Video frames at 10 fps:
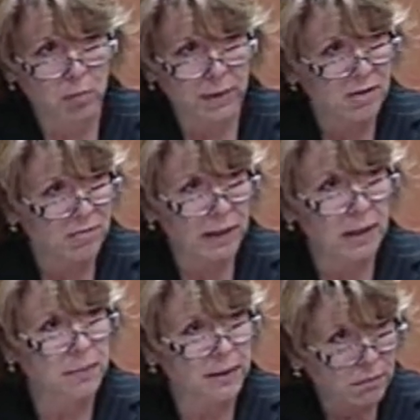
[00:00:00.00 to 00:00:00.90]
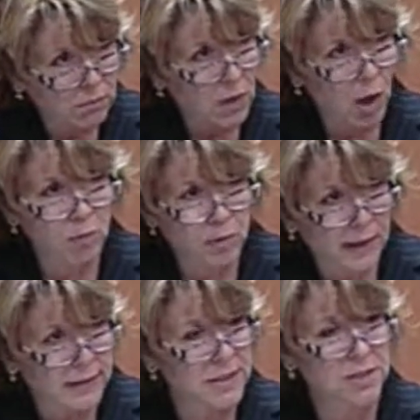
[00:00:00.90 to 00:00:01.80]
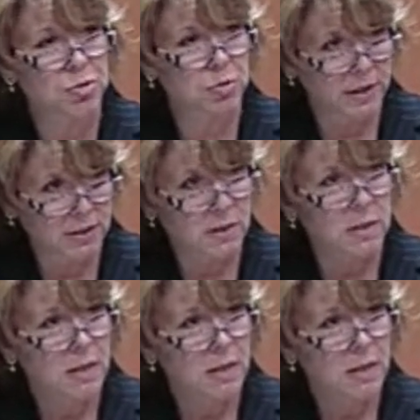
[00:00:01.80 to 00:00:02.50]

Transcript: redevelopment overlay districts